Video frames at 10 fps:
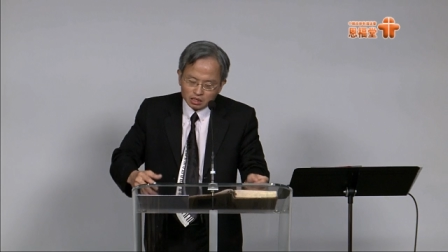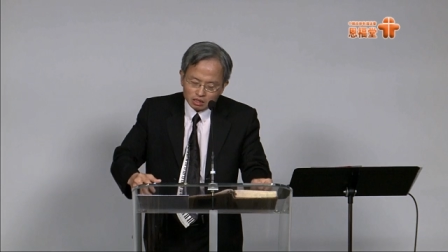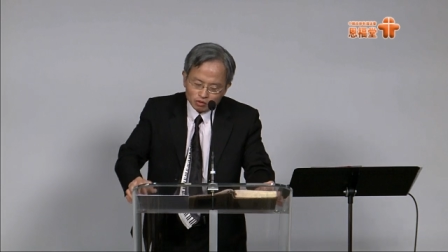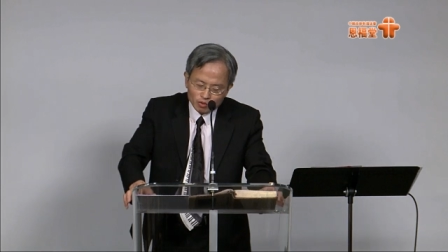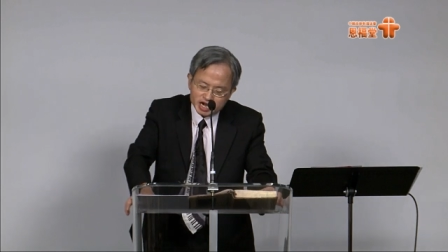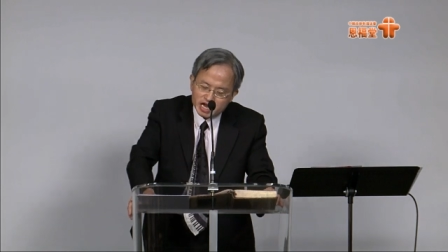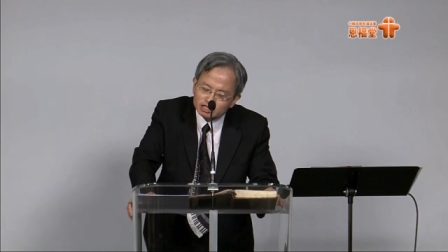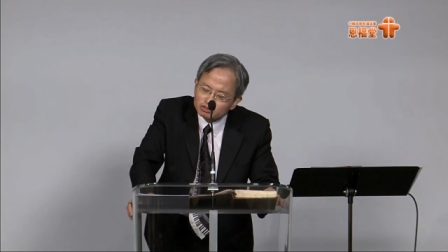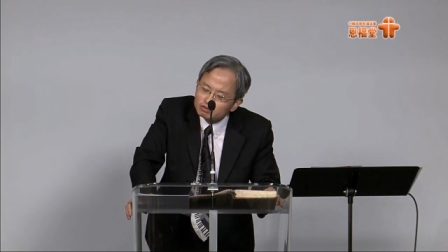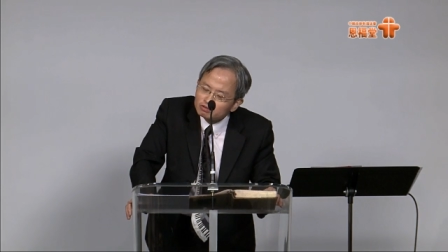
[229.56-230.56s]
We need
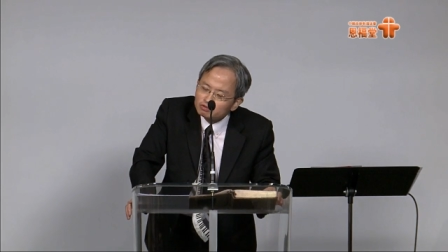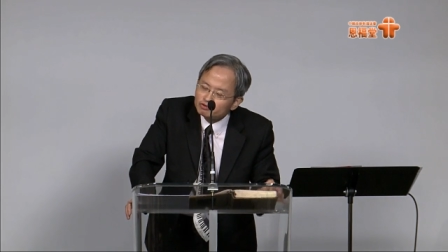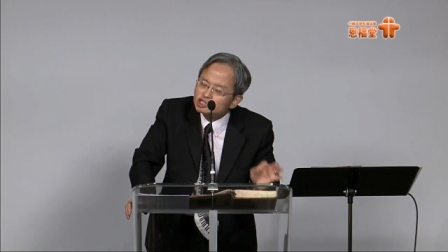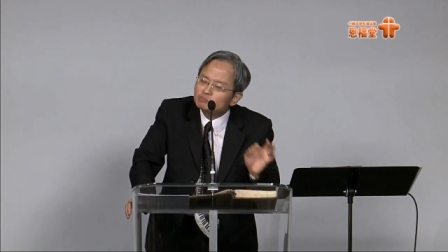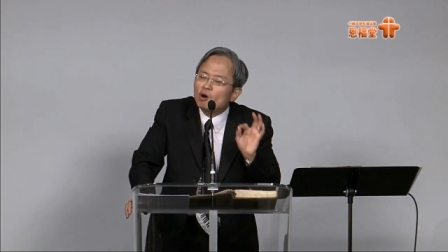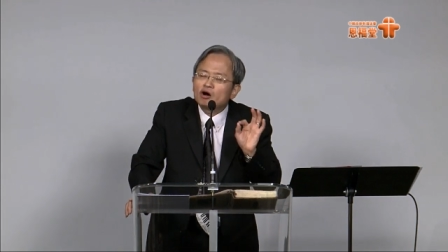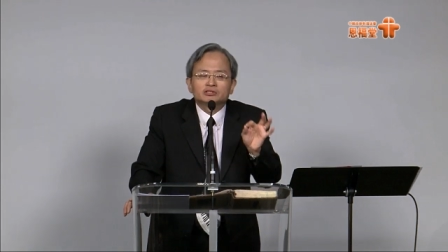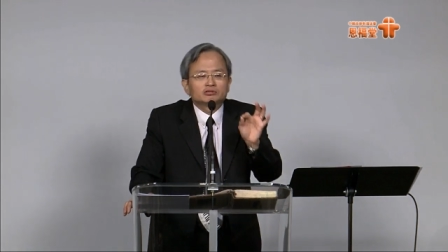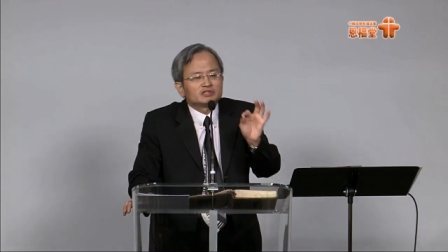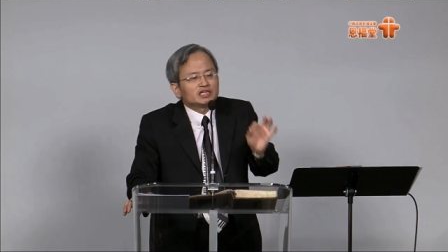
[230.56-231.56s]
to
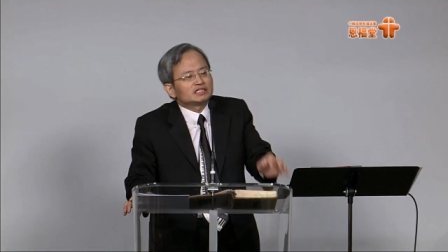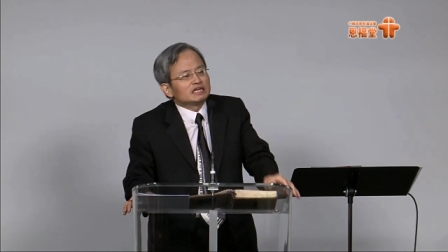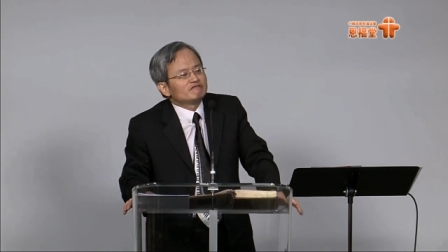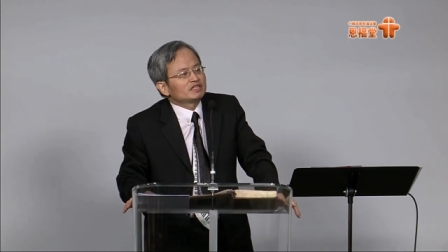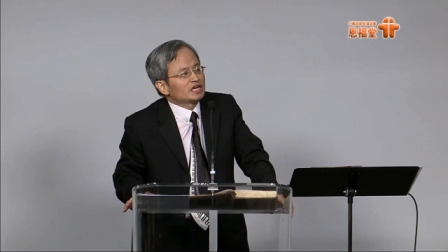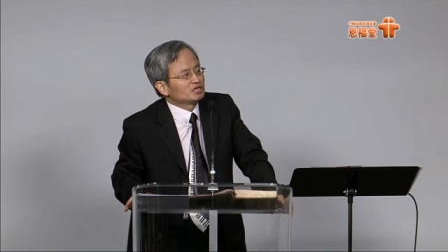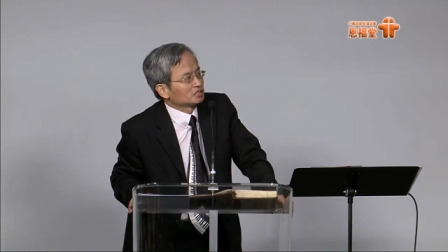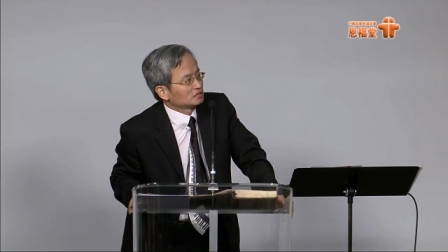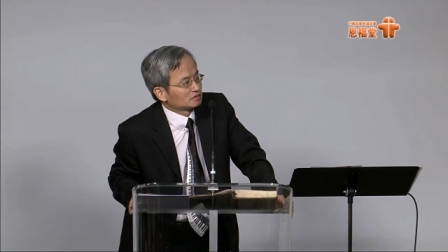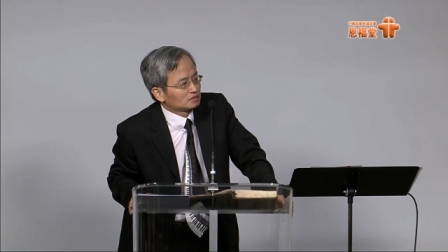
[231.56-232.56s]
respond to this invitation.
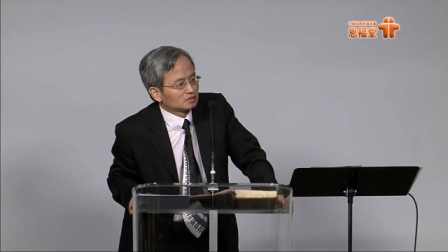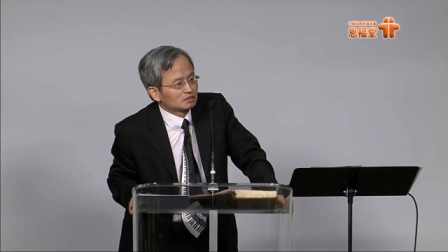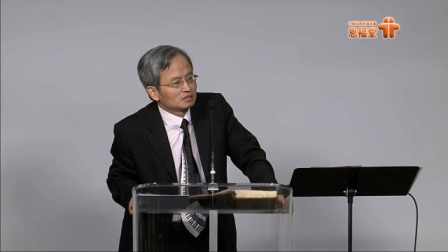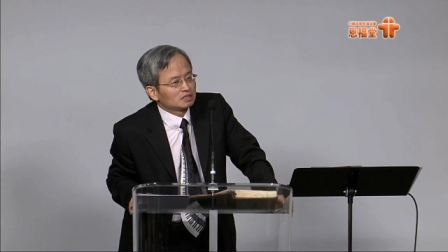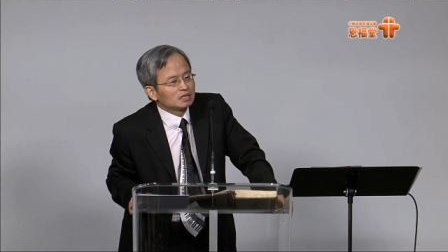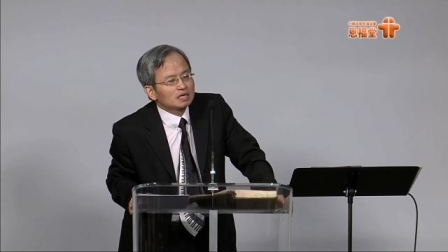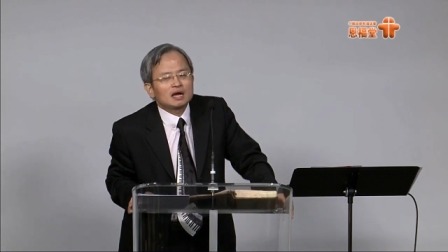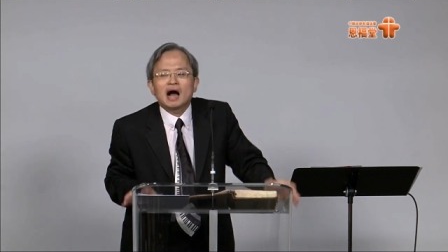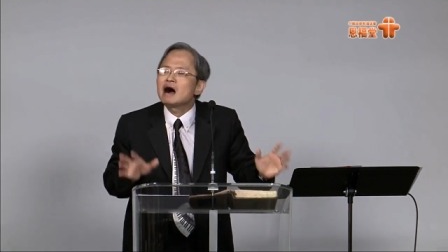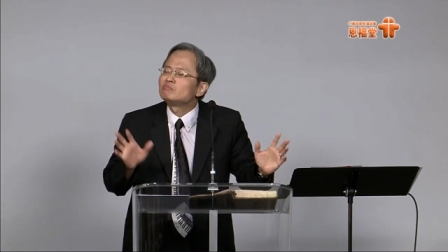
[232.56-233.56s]

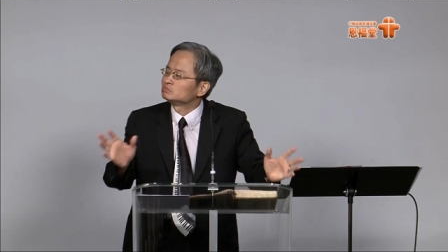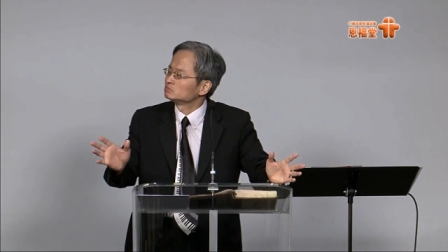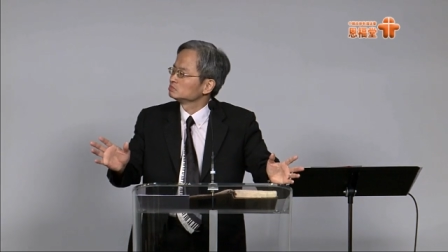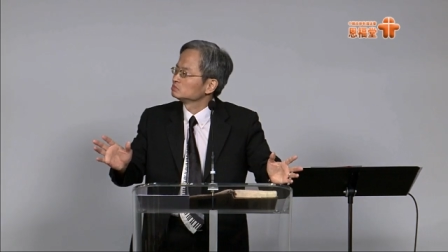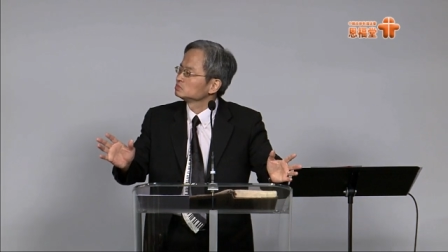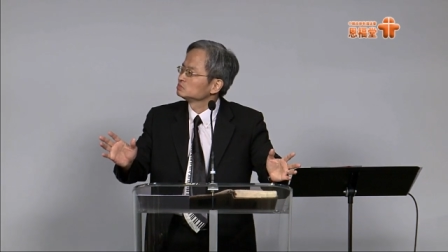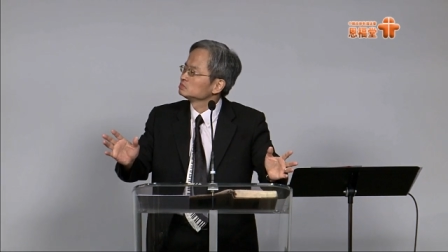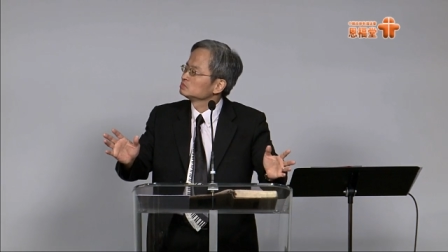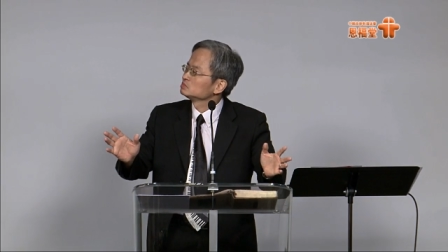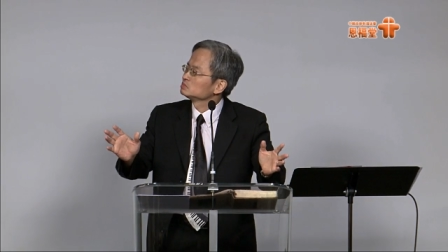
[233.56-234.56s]
Come
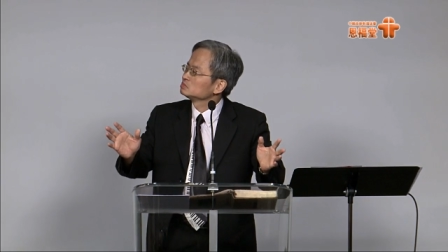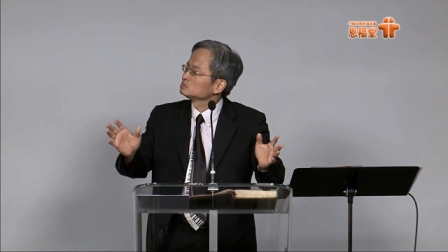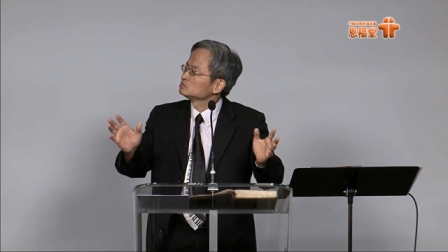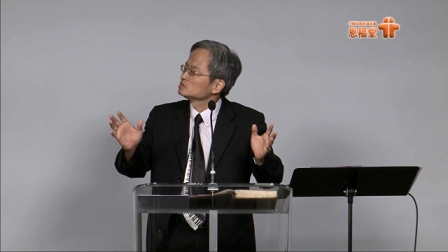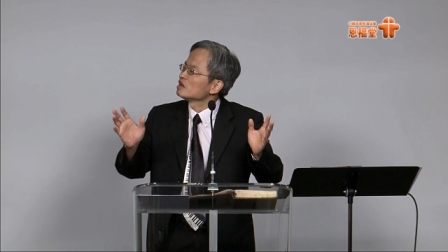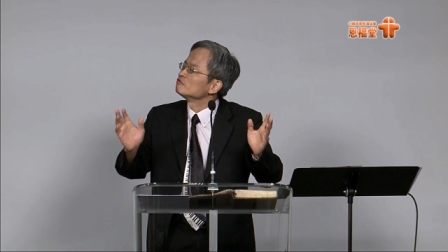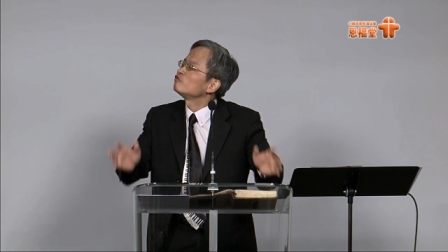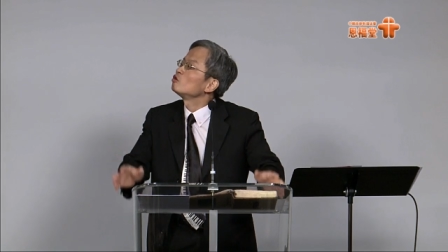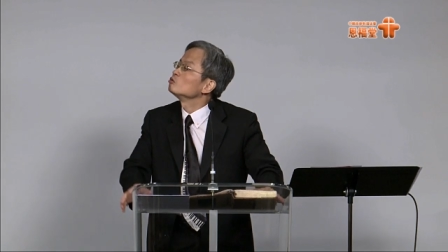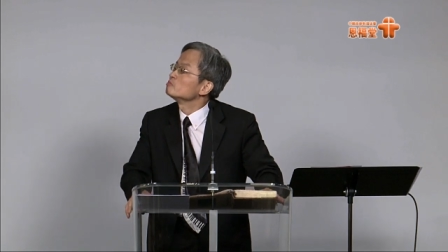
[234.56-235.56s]
and
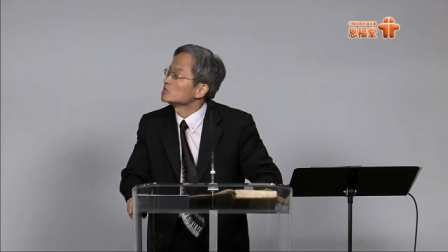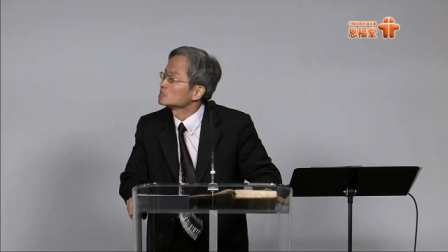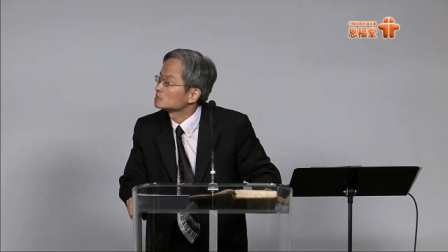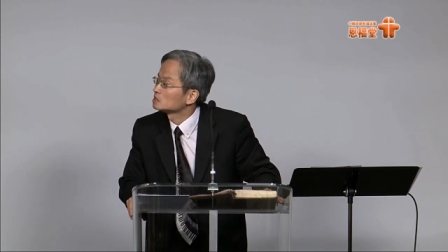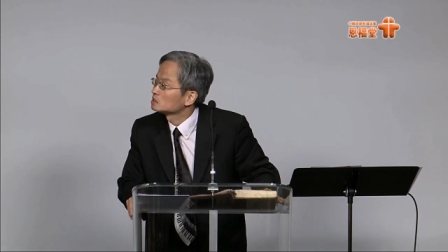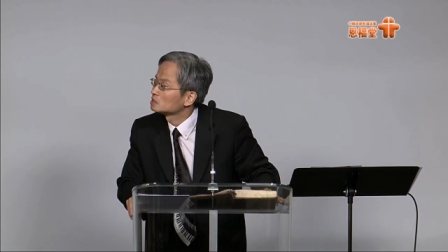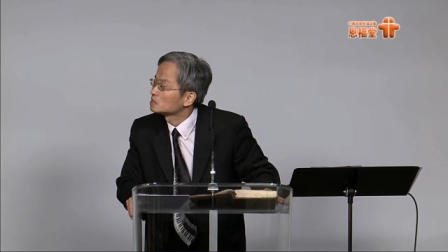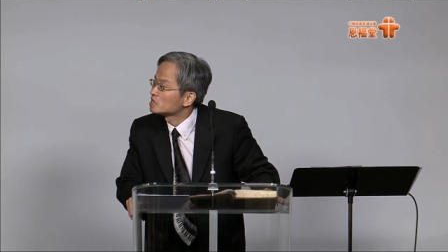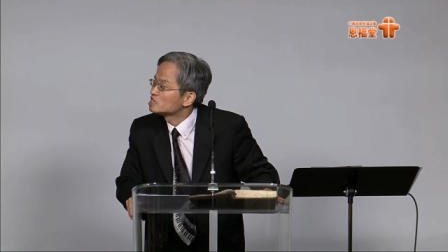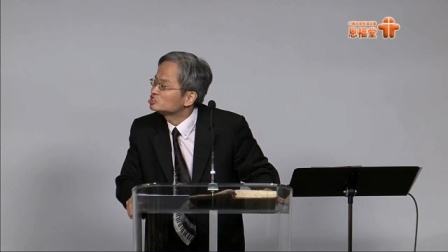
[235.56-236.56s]
follow me.
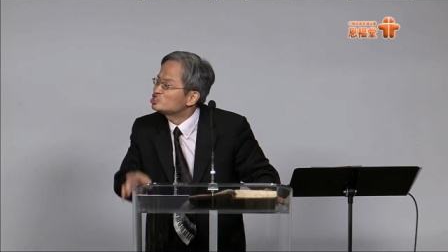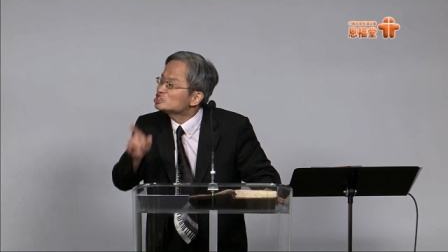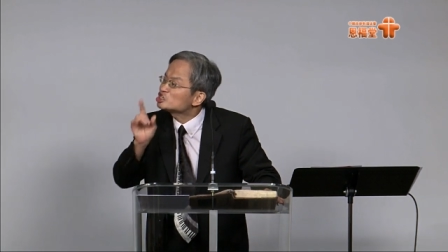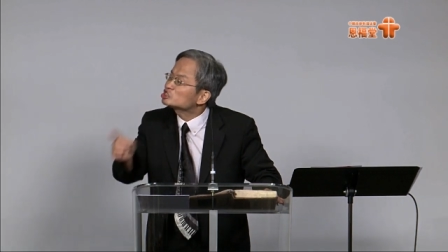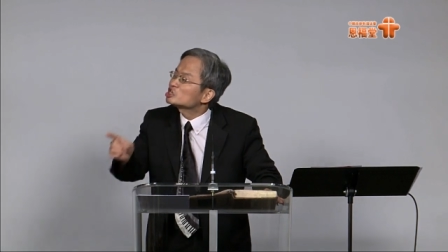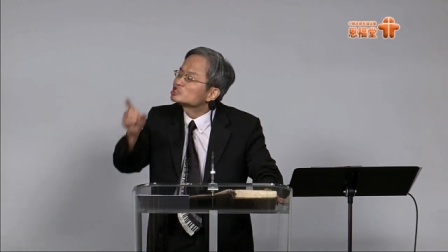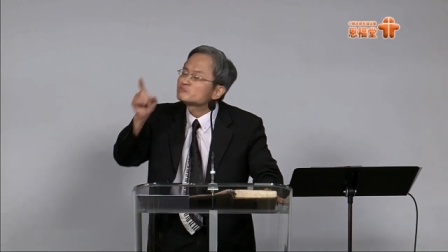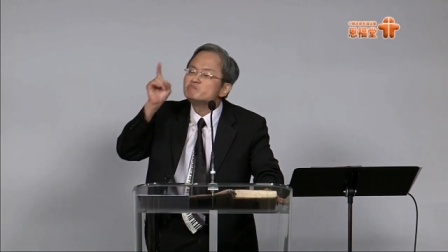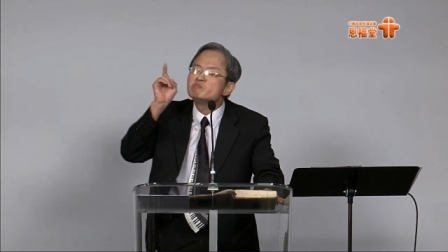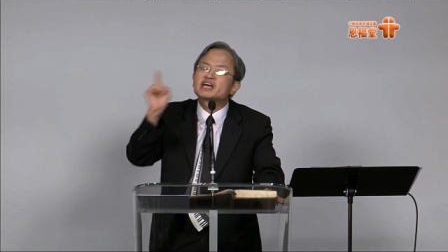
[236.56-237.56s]
Jesus is
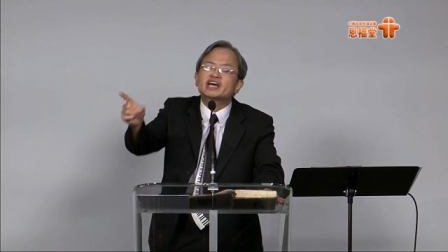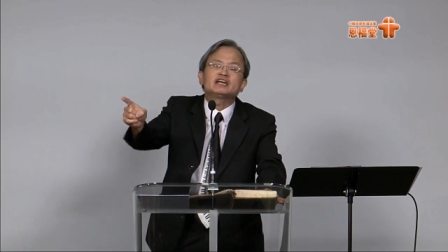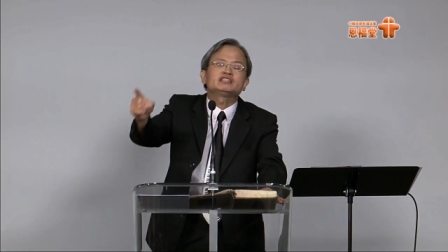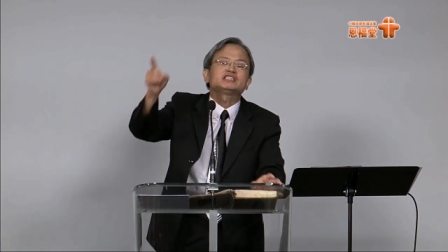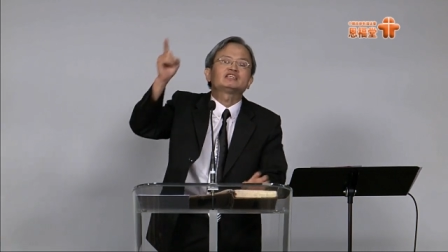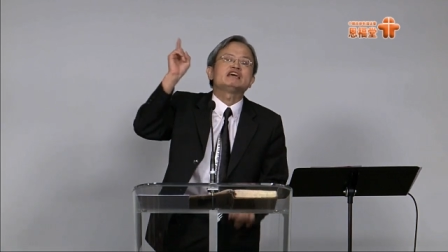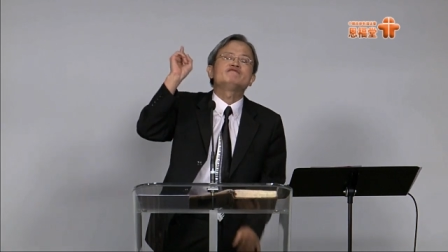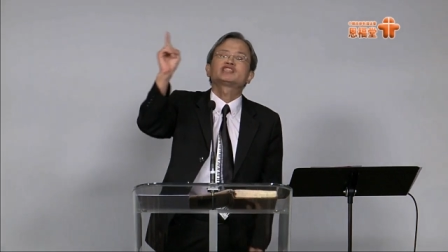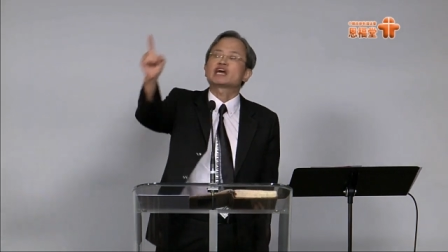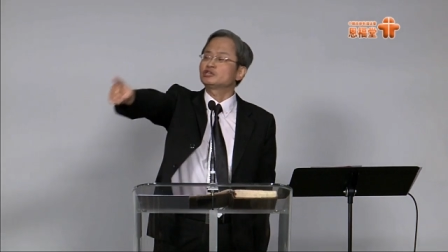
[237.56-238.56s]
making this
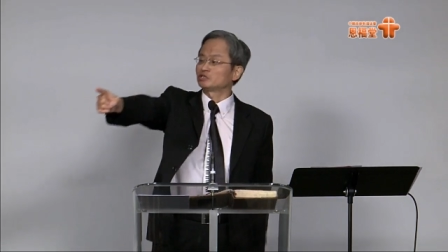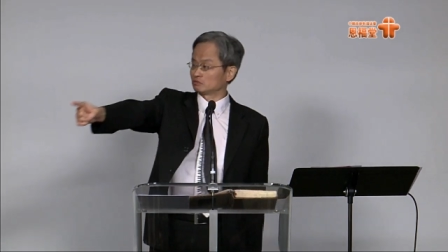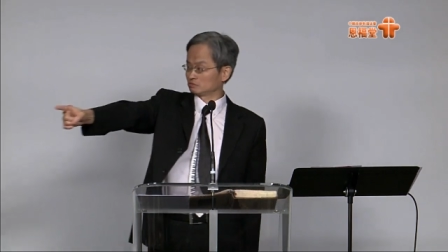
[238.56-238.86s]
invitation.